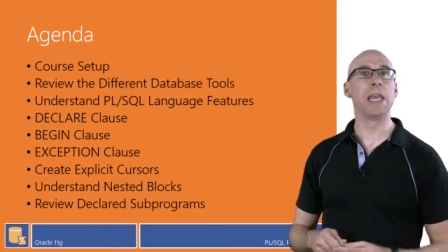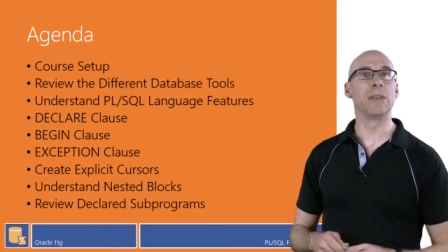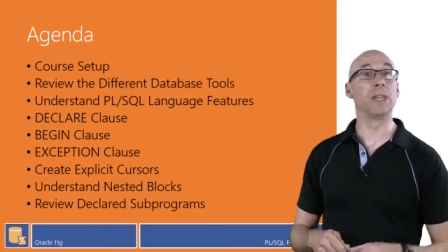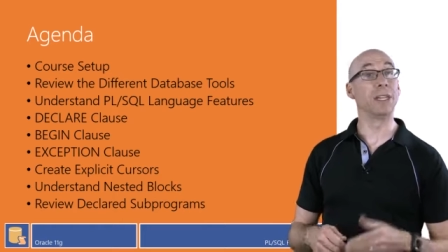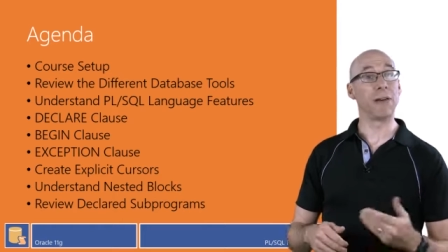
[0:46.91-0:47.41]

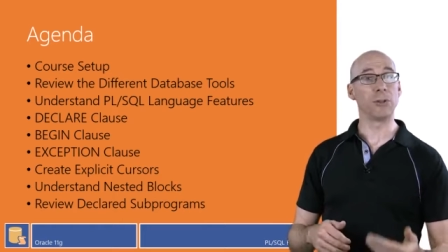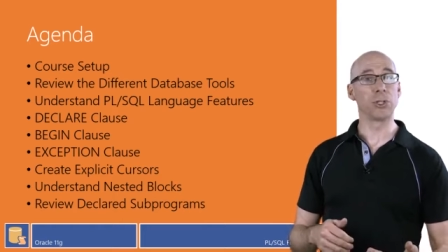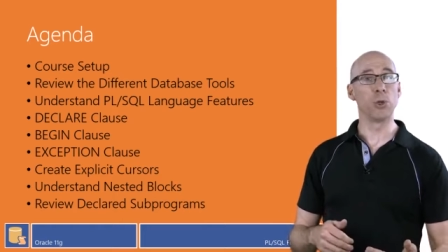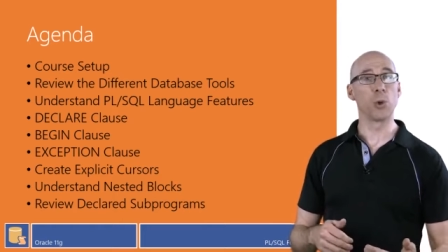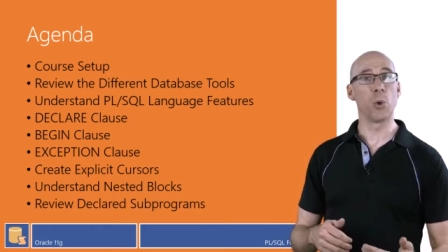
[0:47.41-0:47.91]
in the Level
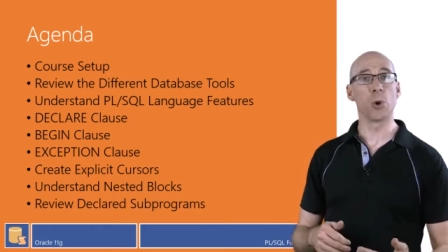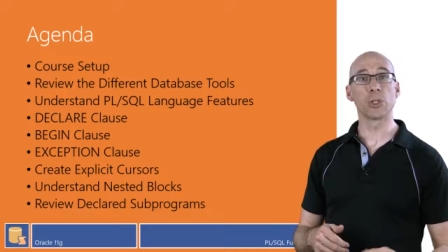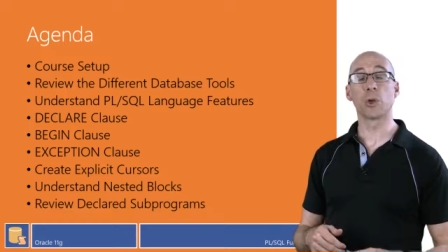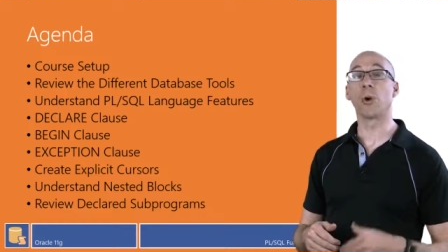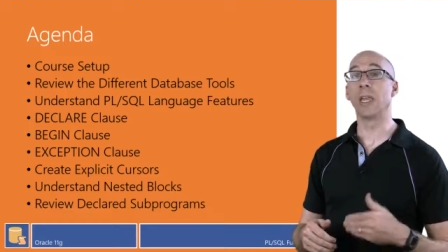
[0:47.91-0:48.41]
2
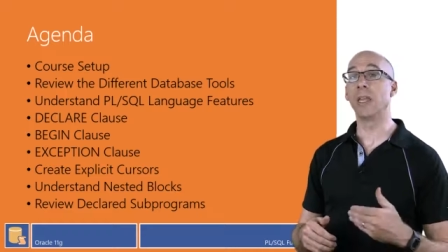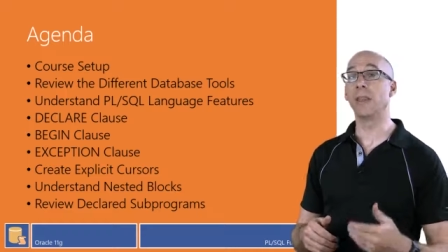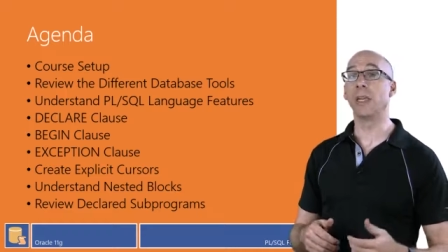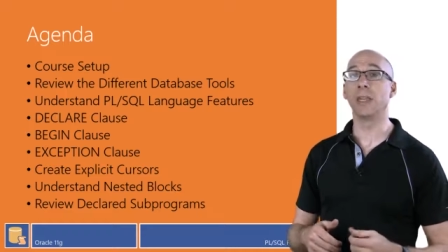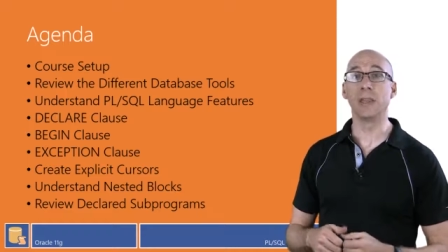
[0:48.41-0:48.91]
course or
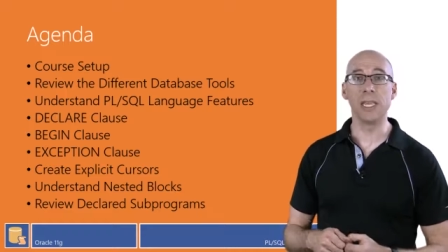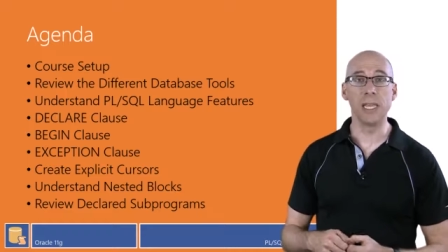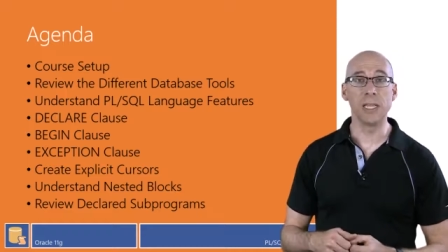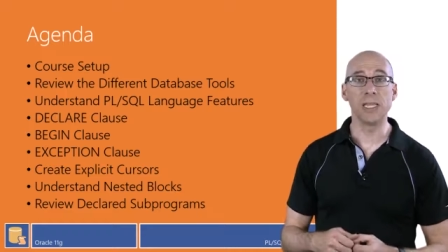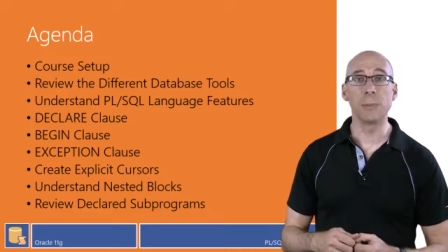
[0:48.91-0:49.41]
in
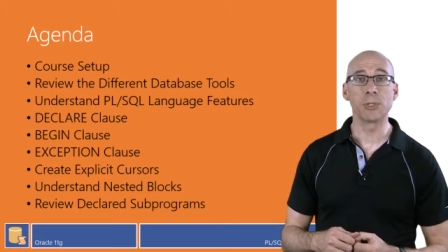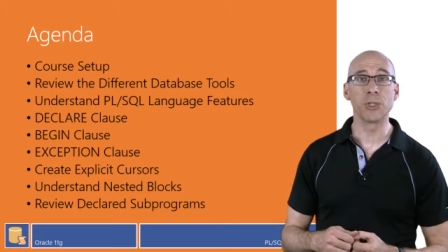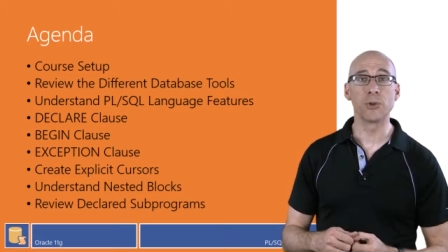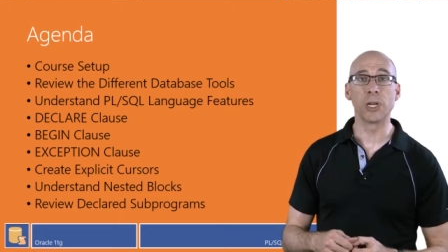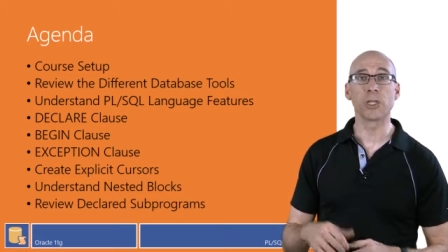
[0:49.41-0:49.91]
the tips
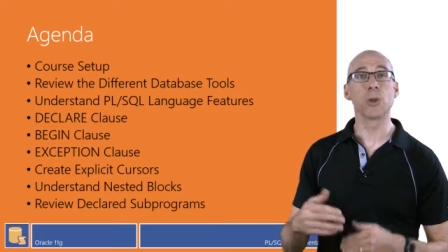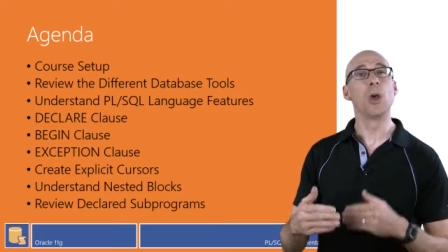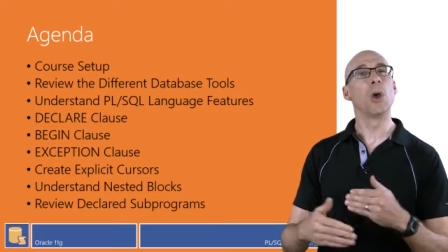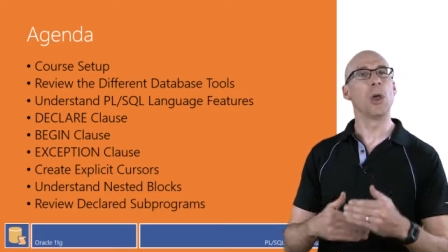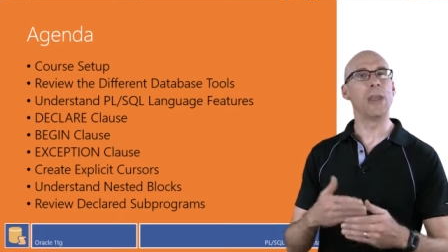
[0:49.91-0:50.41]
and tricks
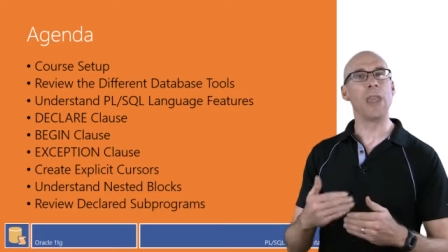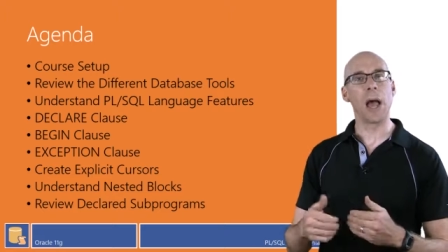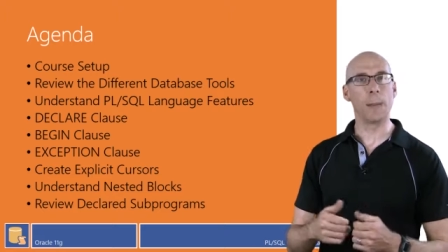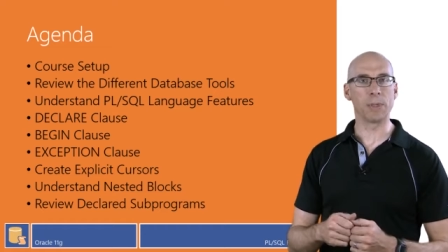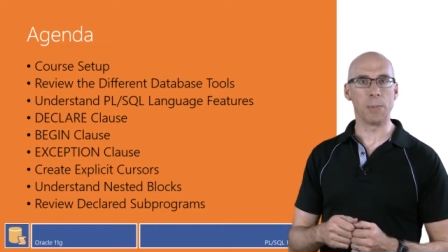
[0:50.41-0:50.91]
in the
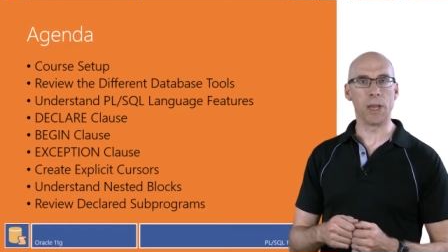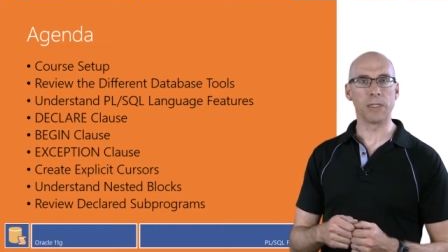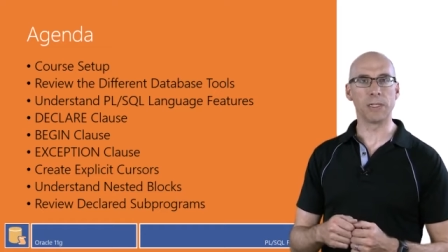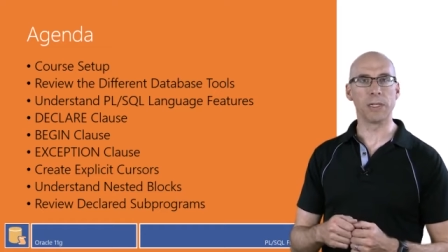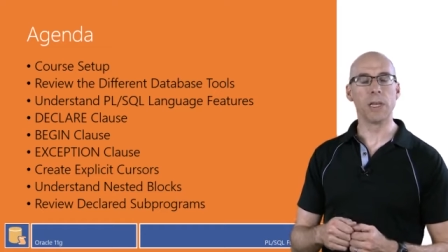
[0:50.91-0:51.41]

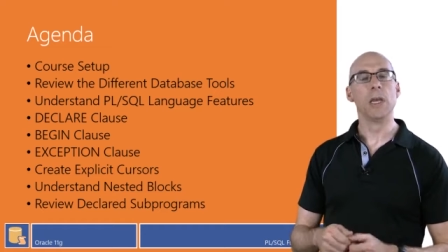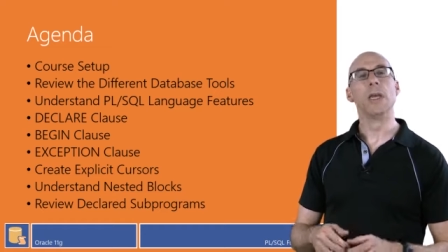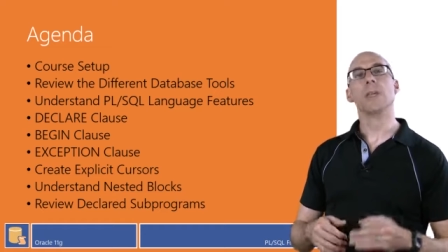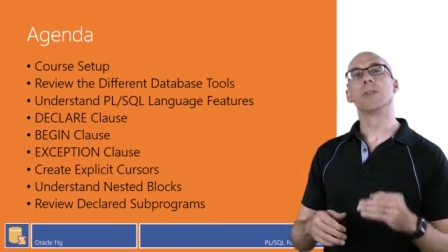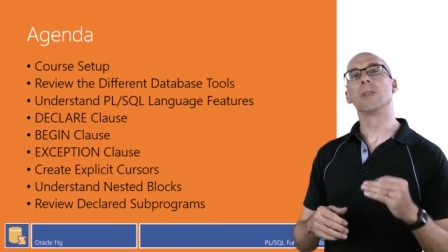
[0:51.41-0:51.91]
optimizing.
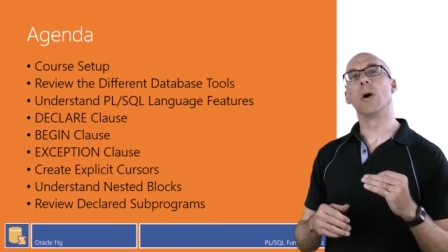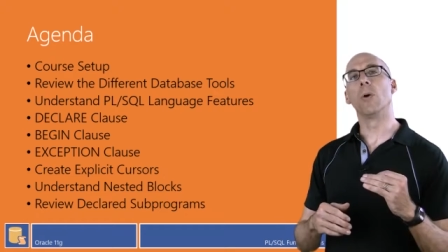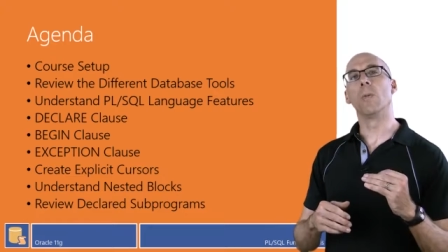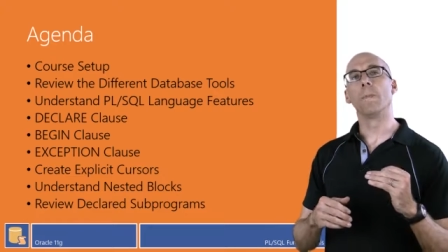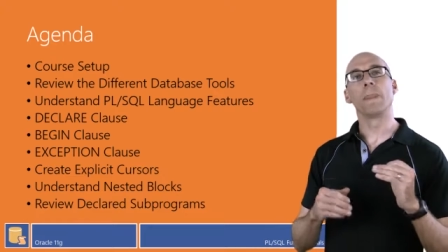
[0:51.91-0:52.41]

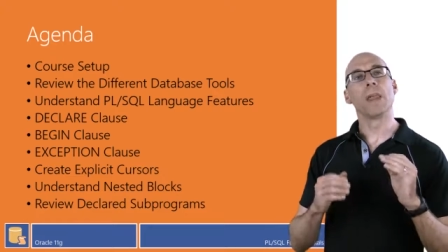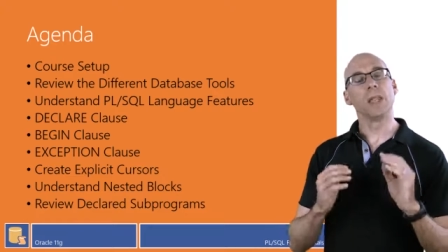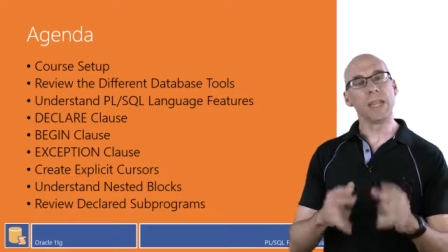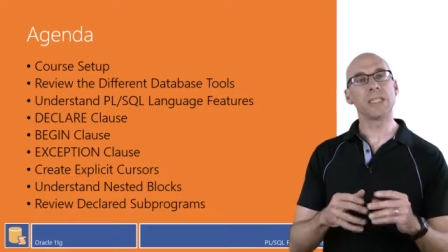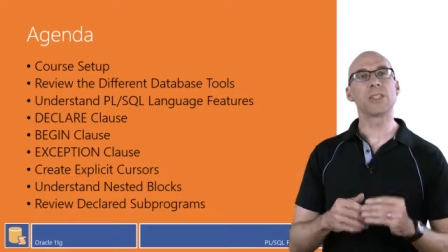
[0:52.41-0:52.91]
So
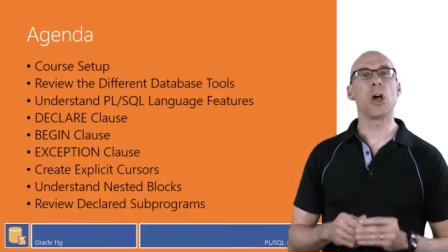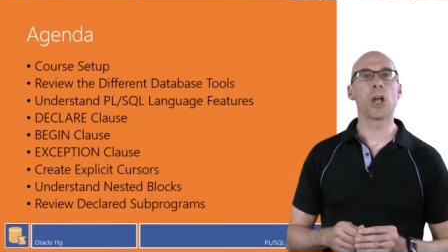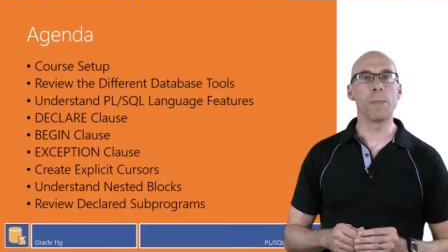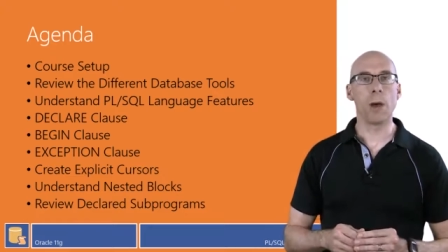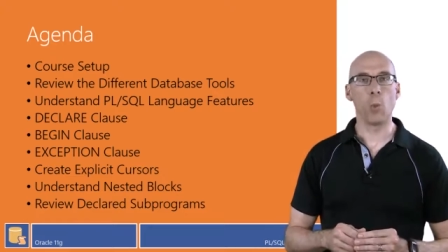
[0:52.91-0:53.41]
let's
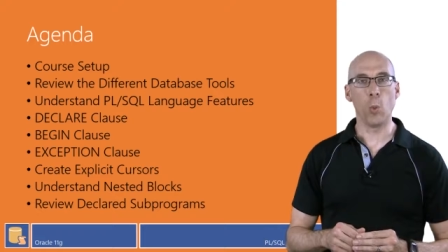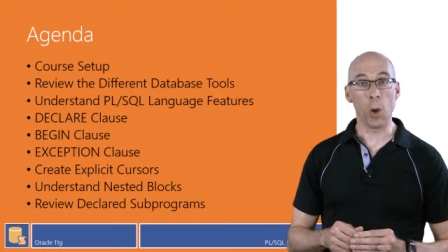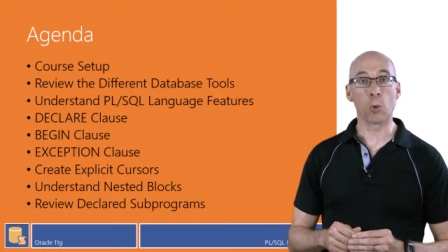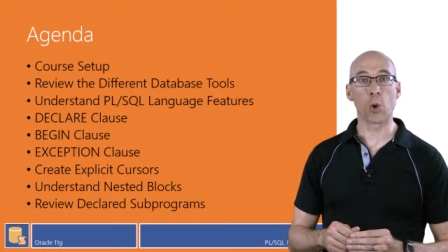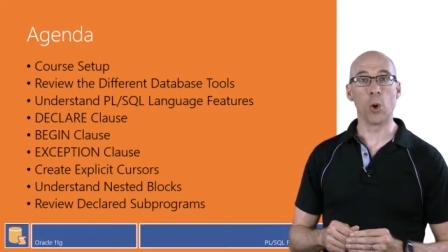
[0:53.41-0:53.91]
talk about
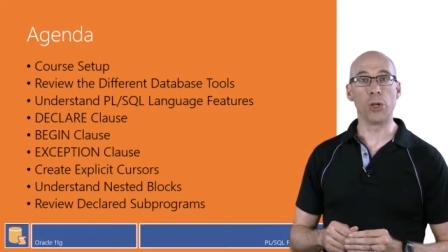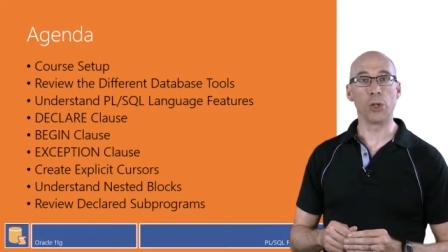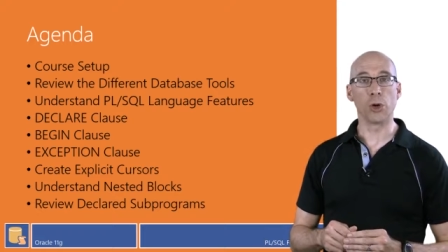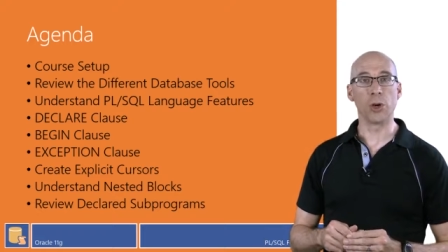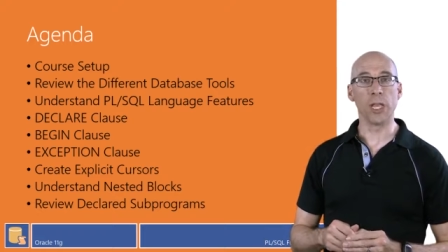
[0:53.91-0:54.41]
what we're going to
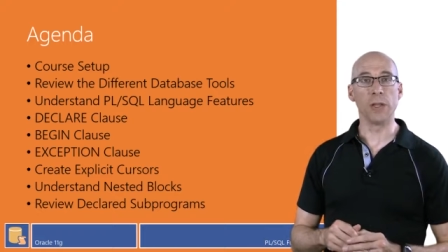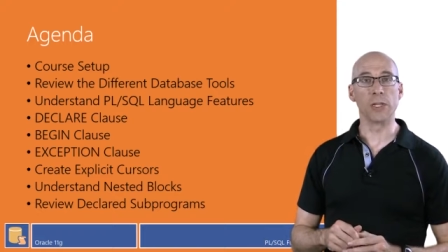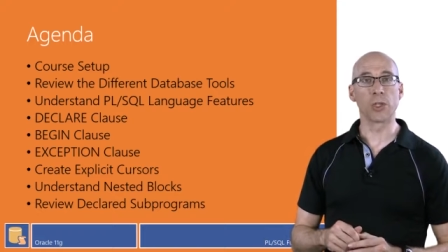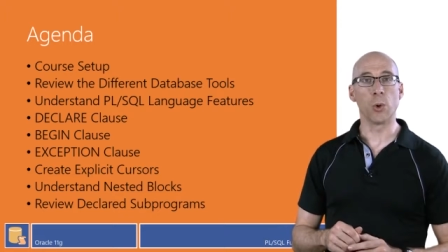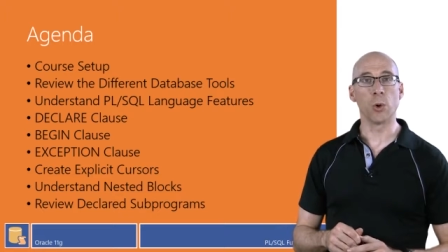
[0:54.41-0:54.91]
learn in
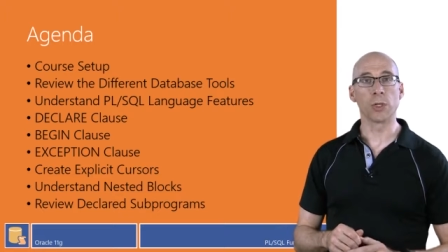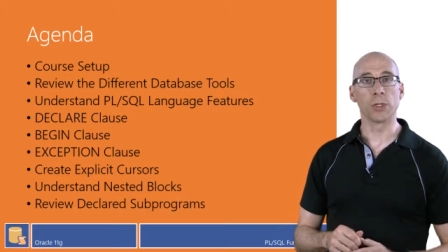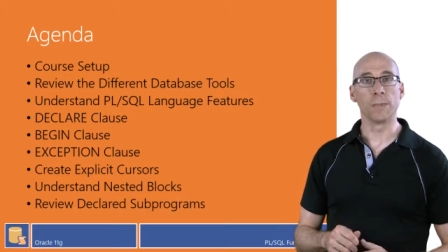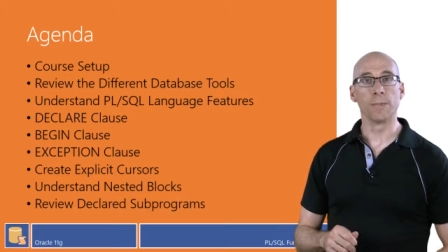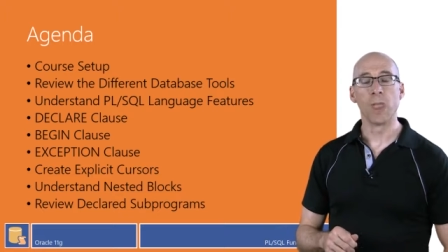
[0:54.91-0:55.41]
this
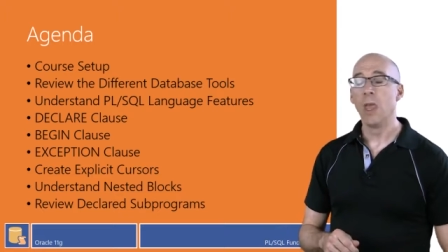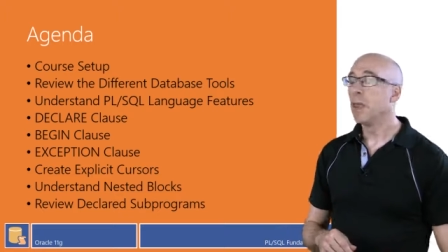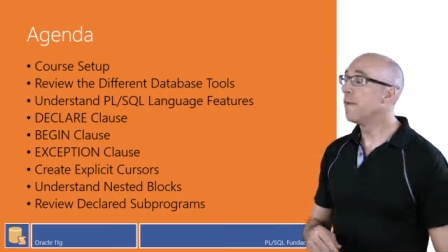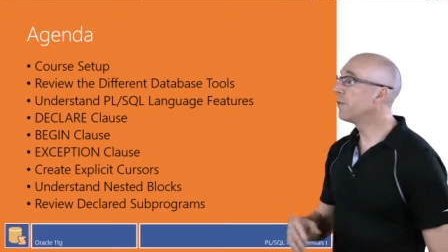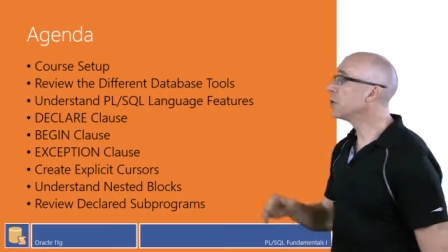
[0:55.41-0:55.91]
course.
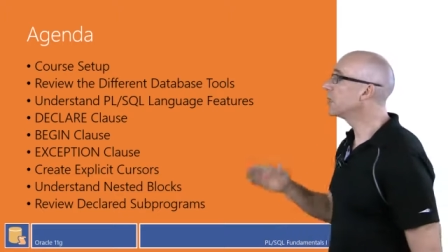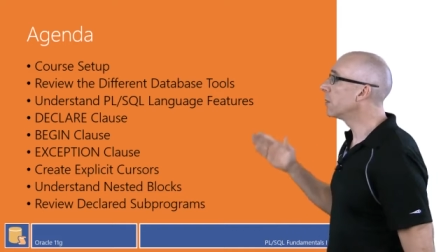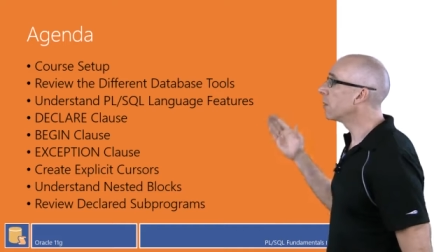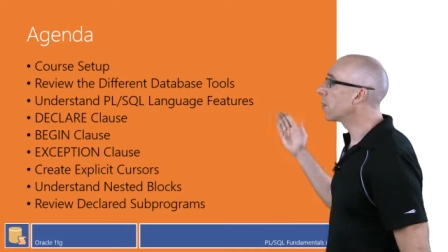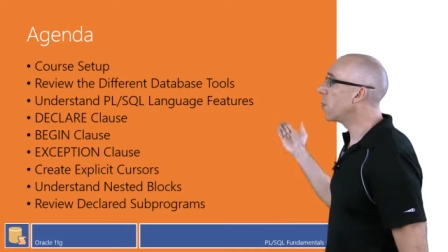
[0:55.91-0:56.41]
The first thing we're